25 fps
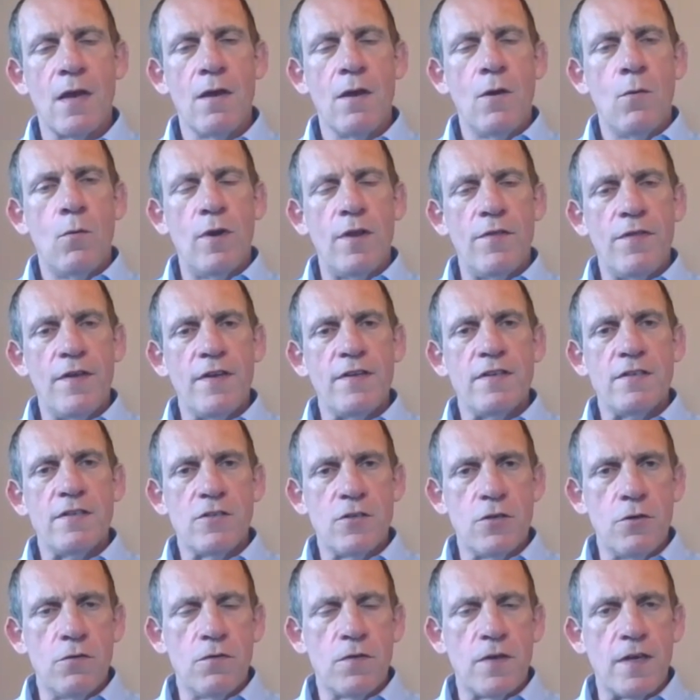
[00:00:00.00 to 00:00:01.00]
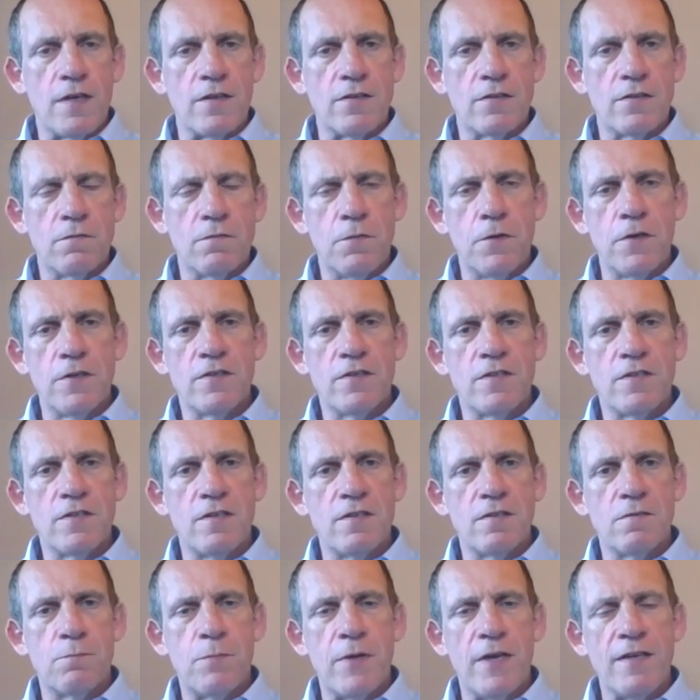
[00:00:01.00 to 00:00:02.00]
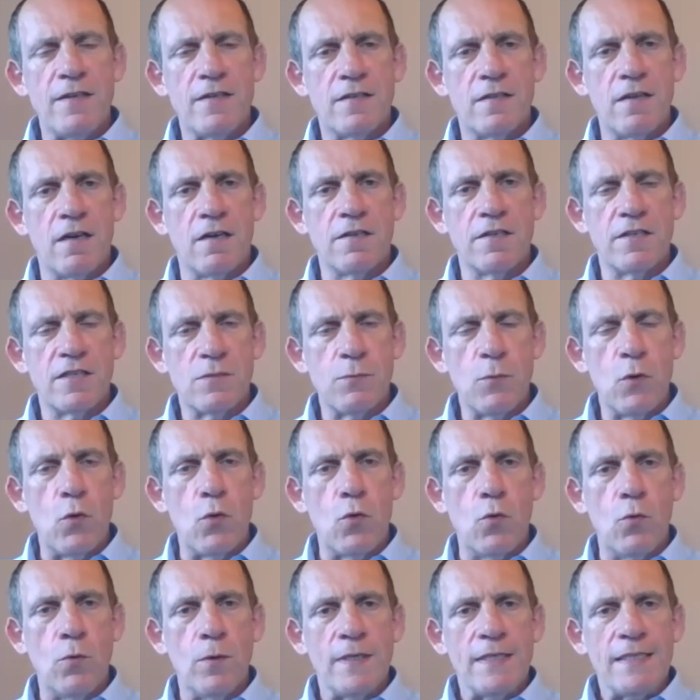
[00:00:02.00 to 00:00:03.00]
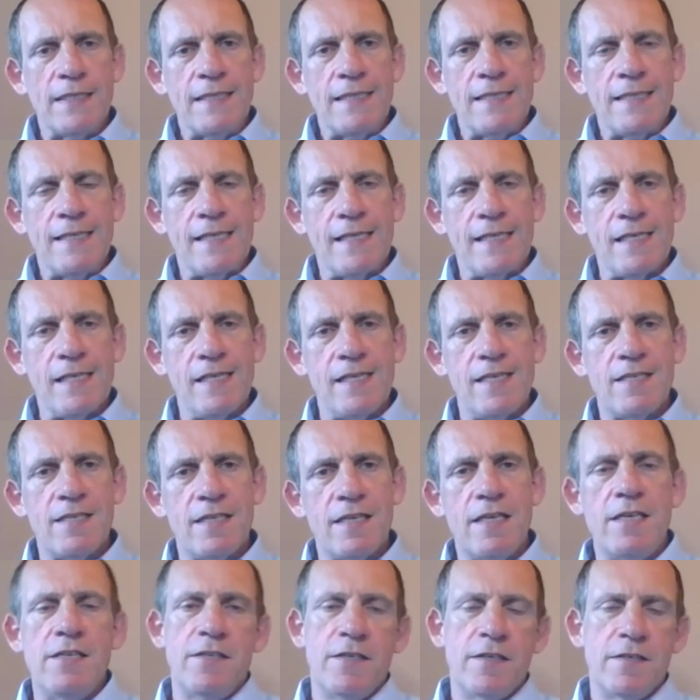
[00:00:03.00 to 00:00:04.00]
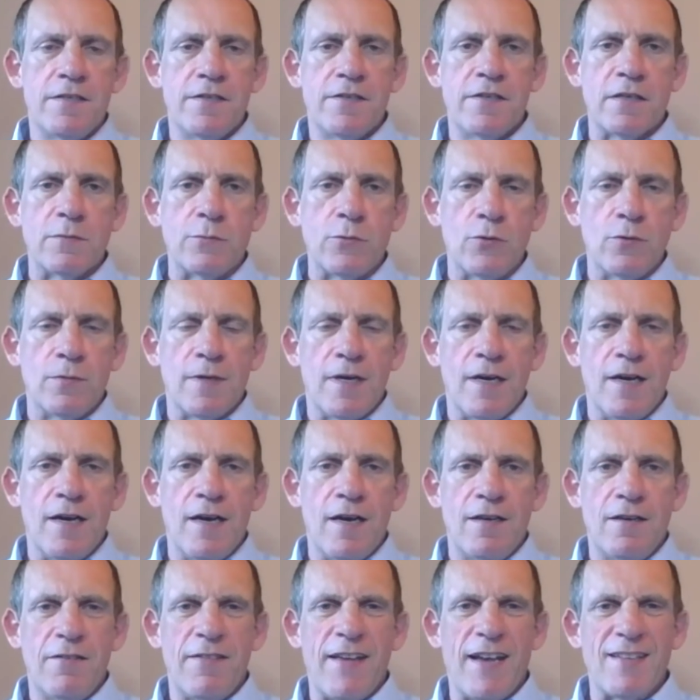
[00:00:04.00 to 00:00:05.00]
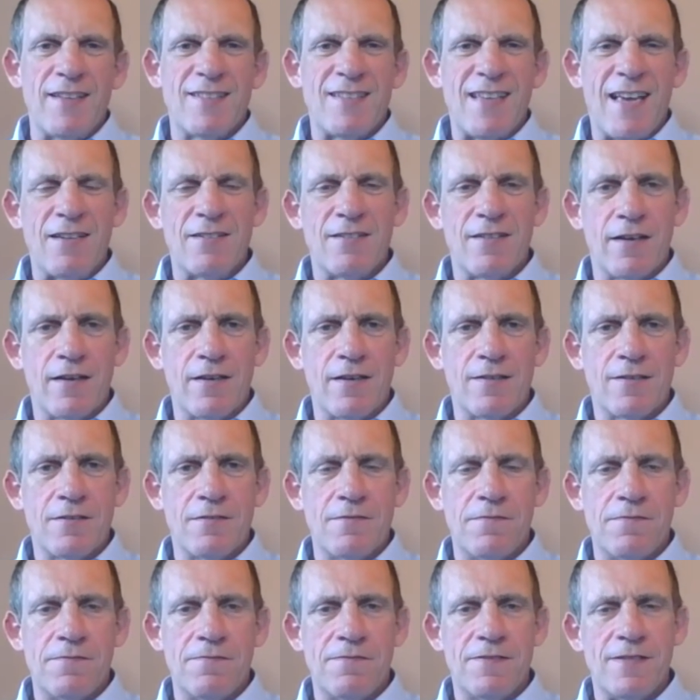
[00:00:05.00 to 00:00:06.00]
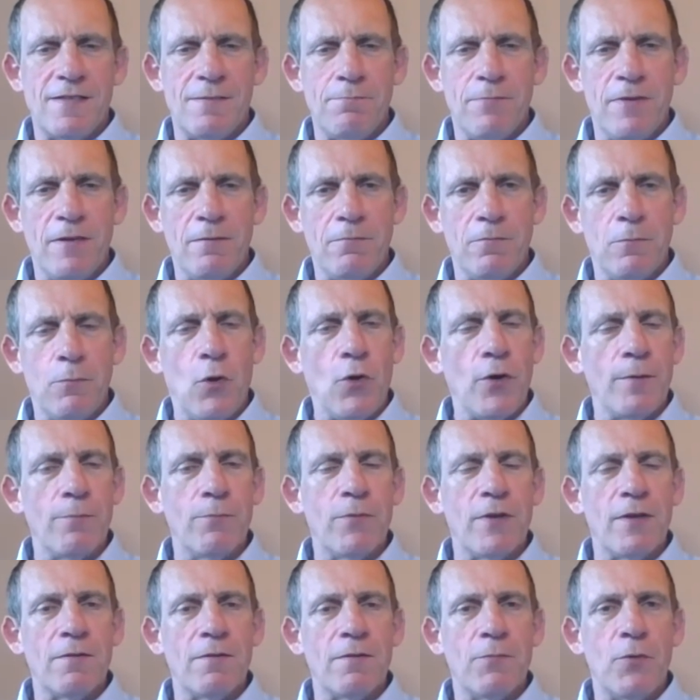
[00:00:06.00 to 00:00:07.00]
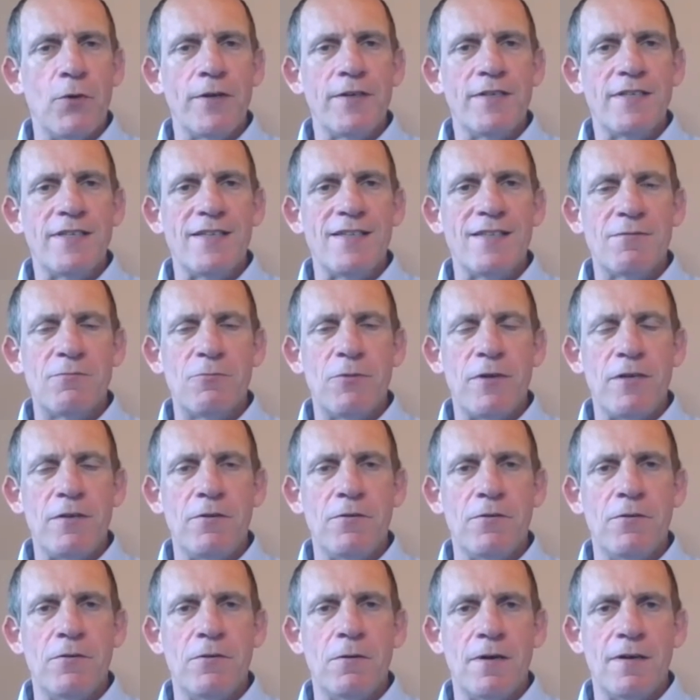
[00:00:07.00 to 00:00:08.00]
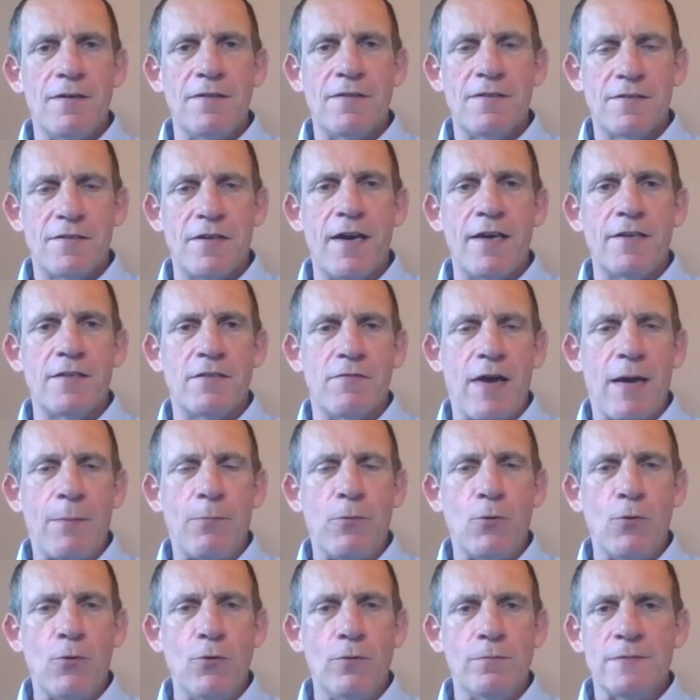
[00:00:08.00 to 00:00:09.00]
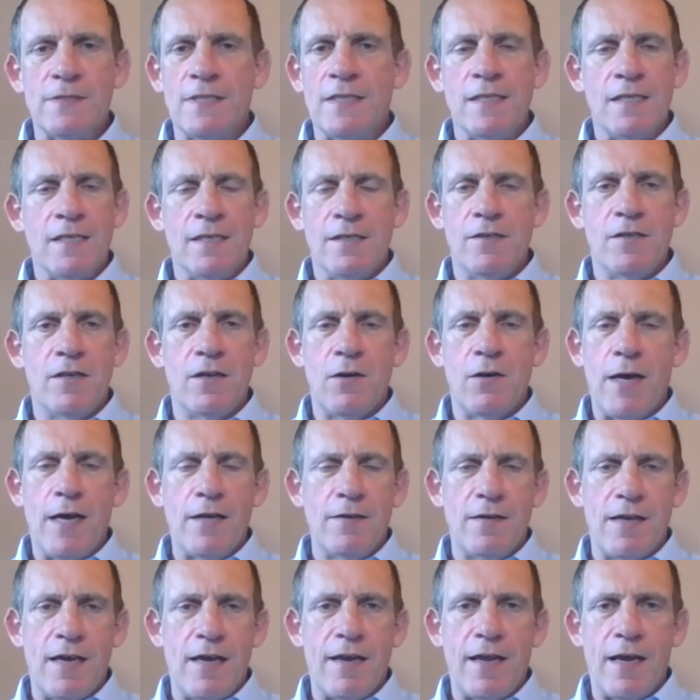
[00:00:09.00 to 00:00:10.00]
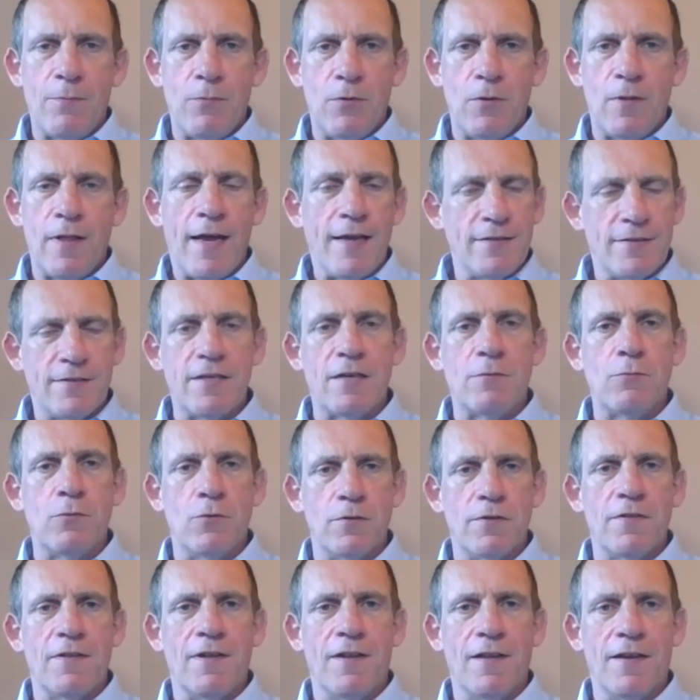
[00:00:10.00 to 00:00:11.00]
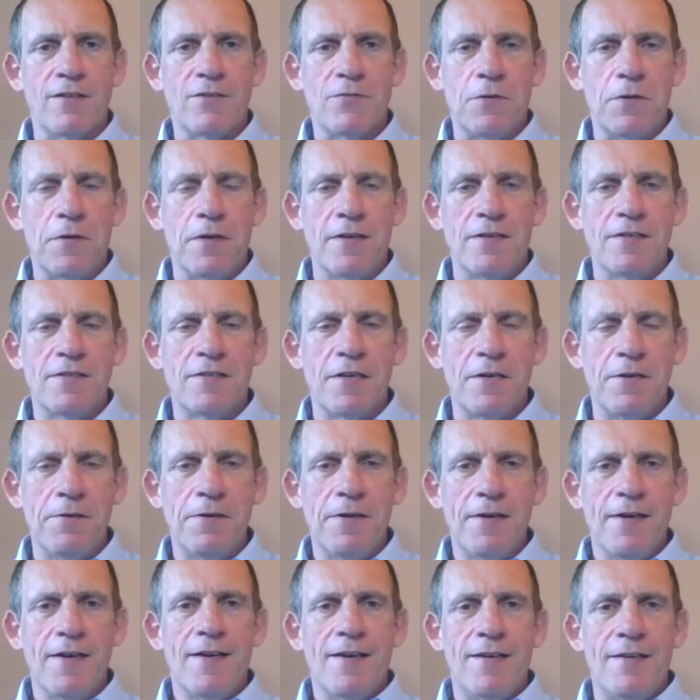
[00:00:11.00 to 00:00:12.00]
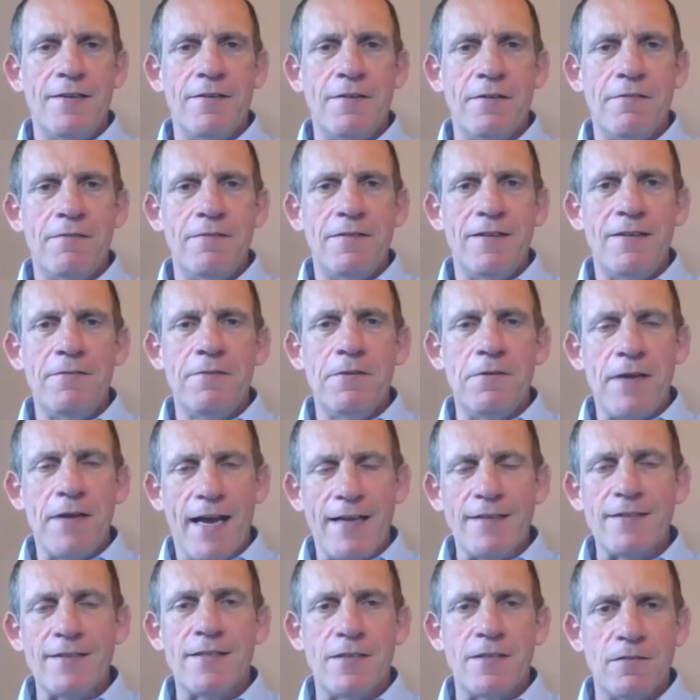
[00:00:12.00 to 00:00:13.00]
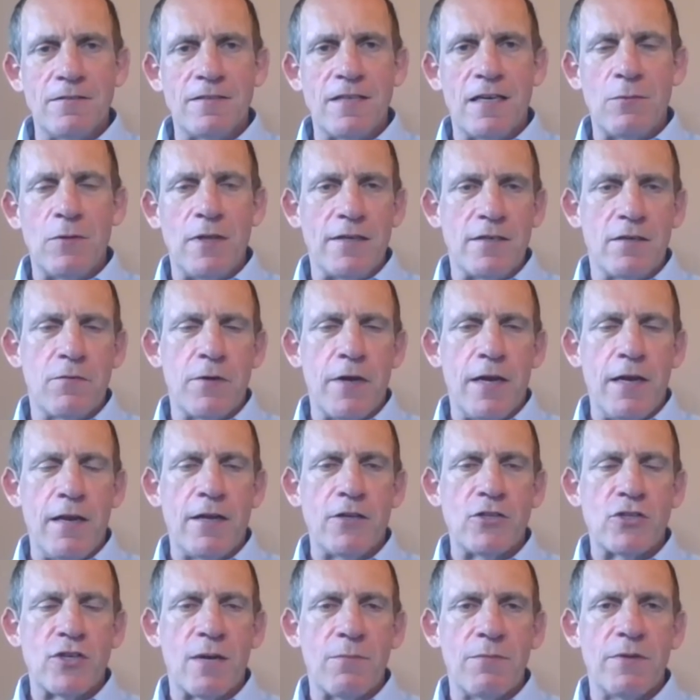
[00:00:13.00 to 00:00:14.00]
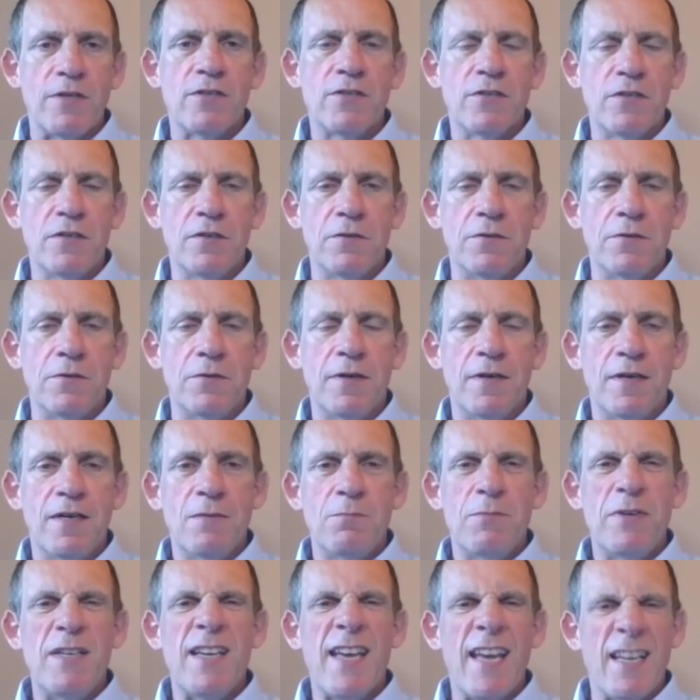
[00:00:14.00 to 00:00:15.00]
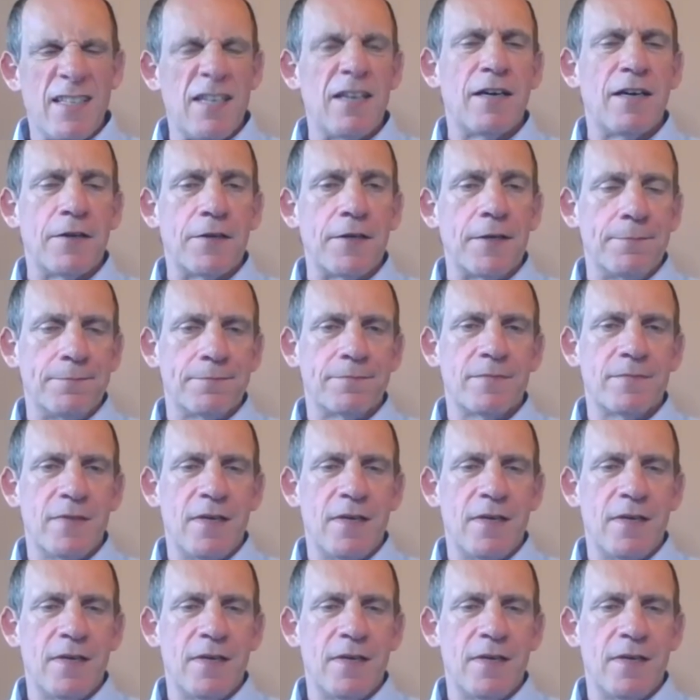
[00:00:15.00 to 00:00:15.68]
Well, I think there's two things. The first is starting small, it's easier to double. I know that sounds like a sort of simple point, but the point is when you're the size of Apple, you know, and Apple has doubled in the last few years. So, you know, you can still double as a very large company too, but it gets harder.